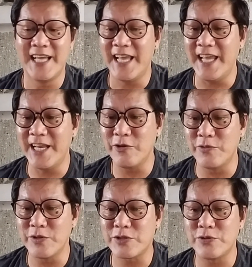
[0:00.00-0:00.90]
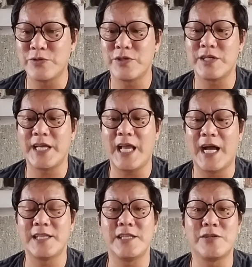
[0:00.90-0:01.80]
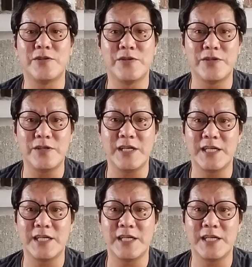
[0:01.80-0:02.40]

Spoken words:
and also kay ate ko,